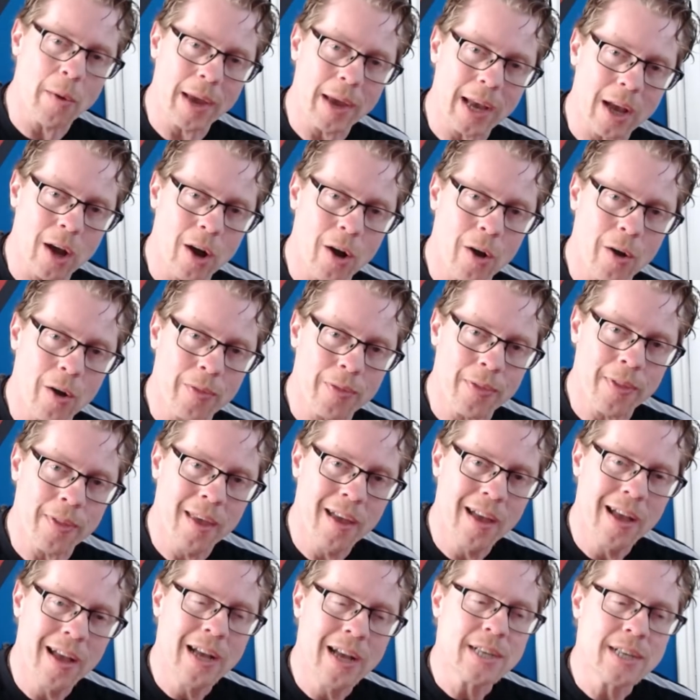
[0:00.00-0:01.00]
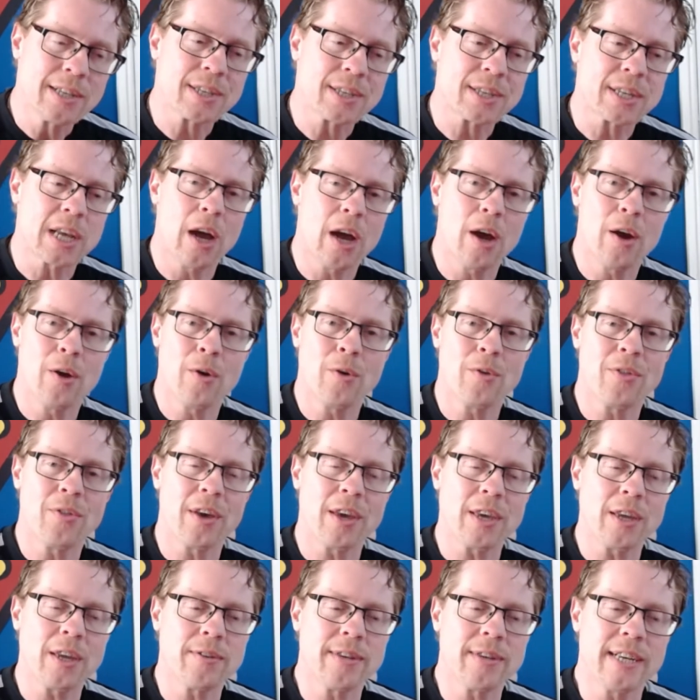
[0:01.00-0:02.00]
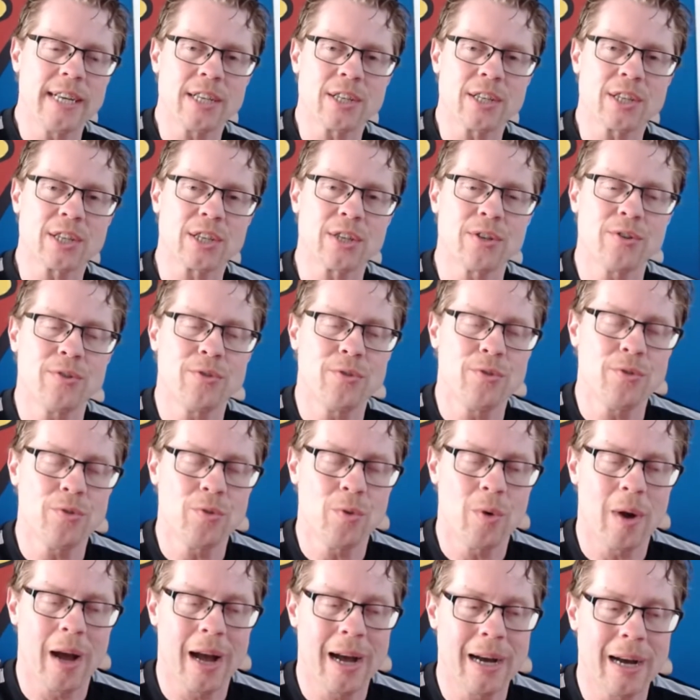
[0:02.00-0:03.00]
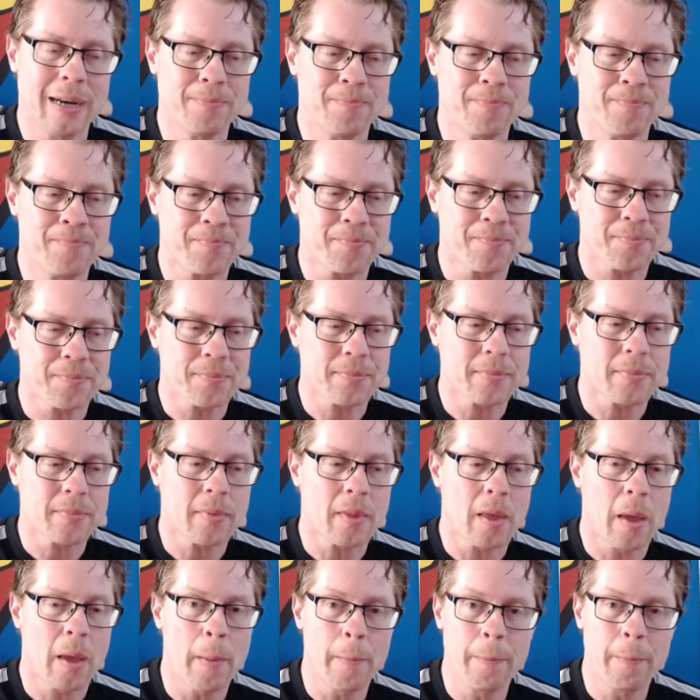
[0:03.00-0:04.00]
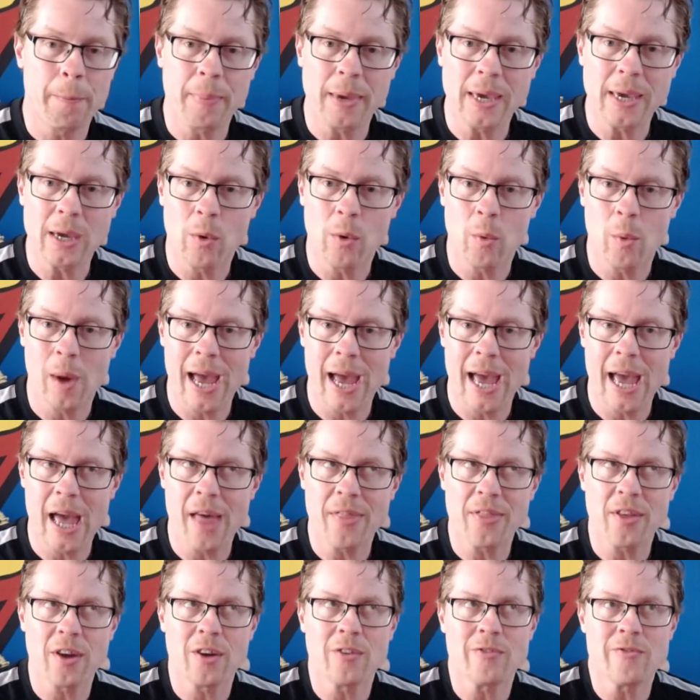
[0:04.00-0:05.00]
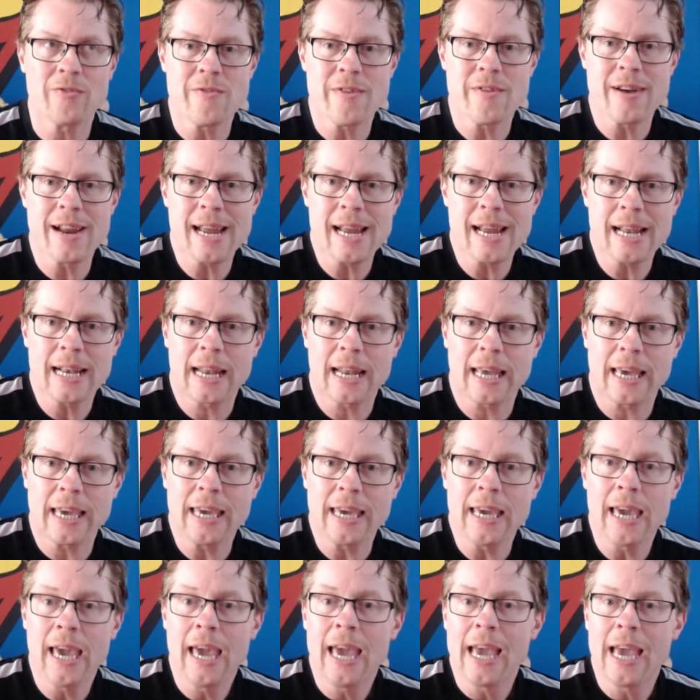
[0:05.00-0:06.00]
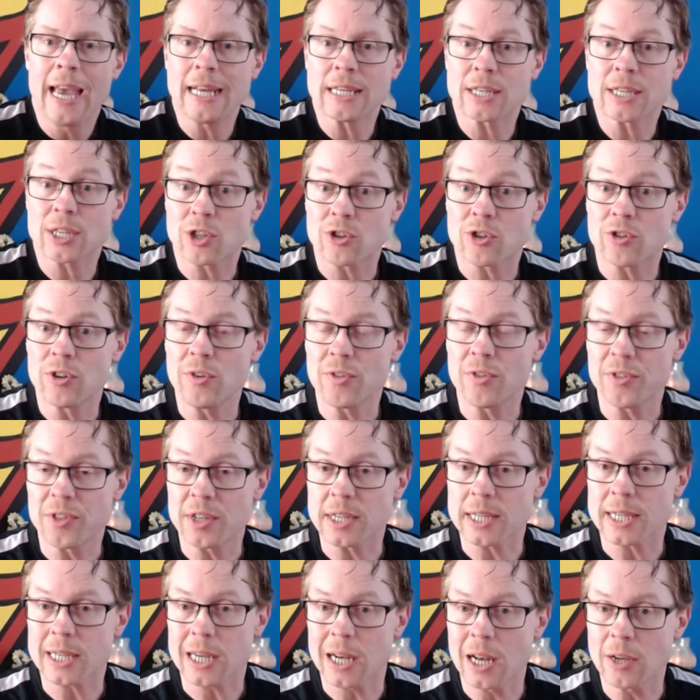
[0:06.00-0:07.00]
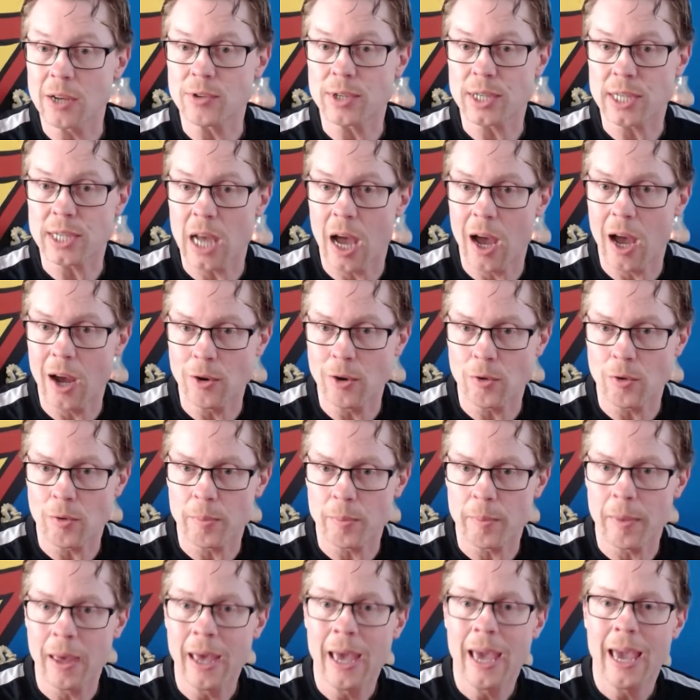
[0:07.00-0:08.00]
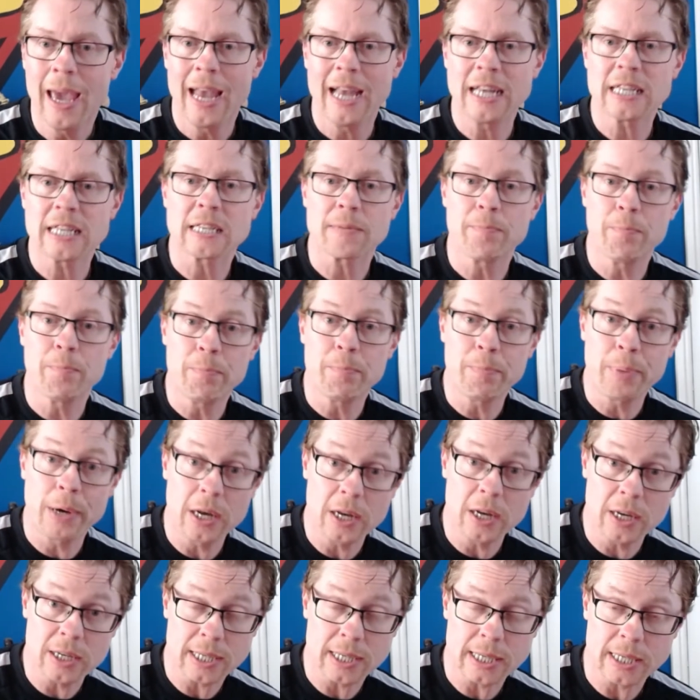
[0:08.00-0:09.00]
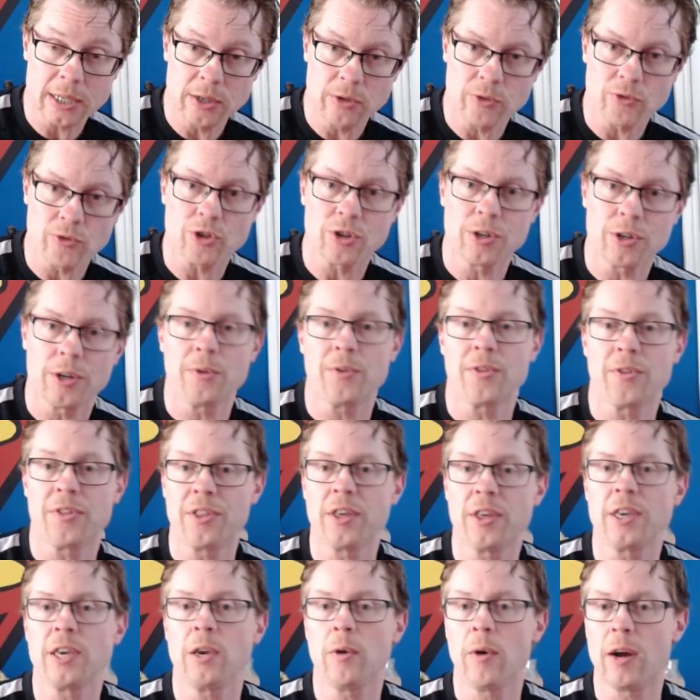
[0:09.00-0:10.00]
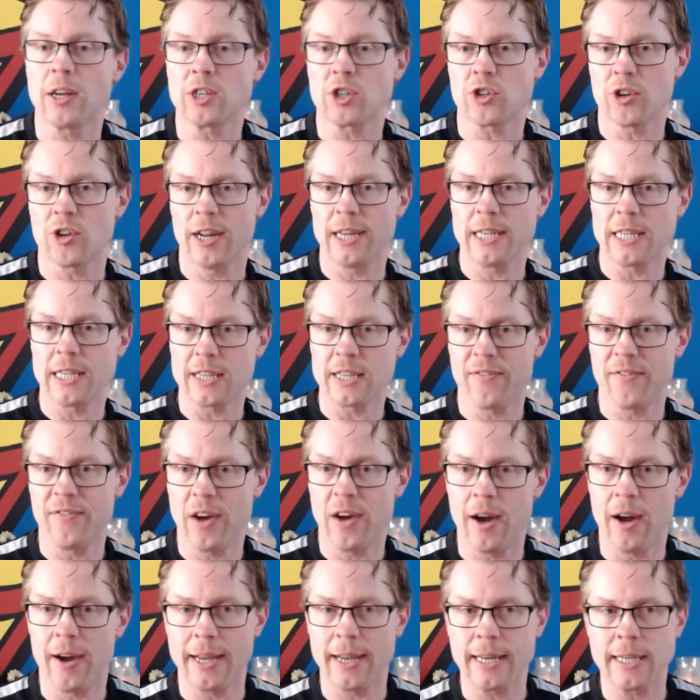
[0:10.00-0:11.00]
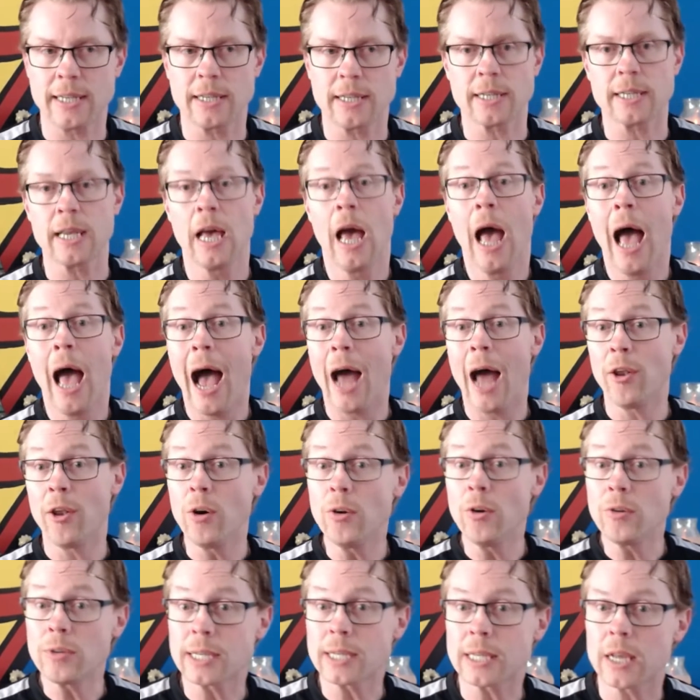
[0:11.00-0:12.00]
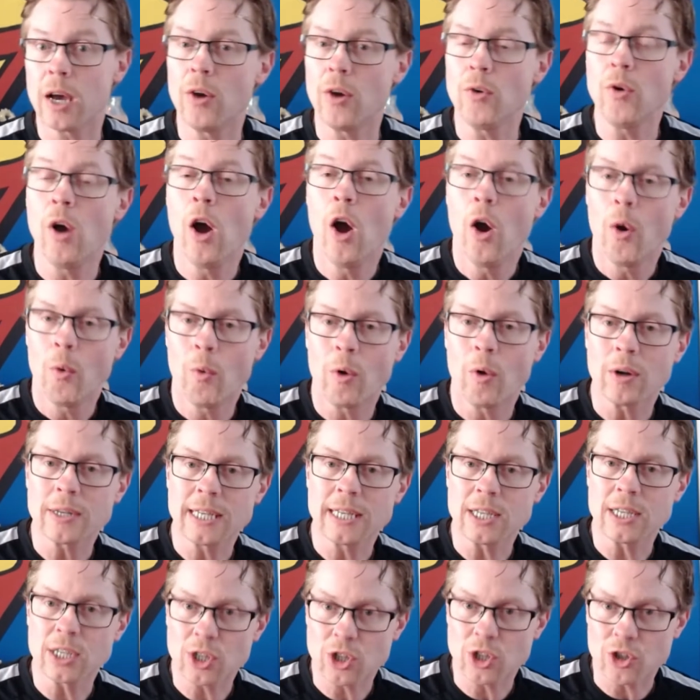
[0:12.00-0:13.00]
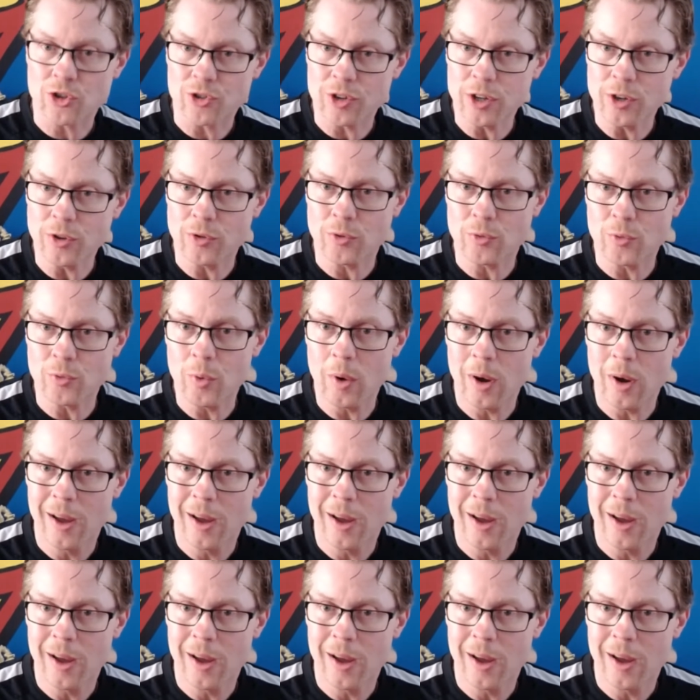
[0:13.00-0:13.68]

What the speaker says: on, so that you need to be aware that really it's truth that's close to home. It's personal truth that you are trying to find. And also, what is true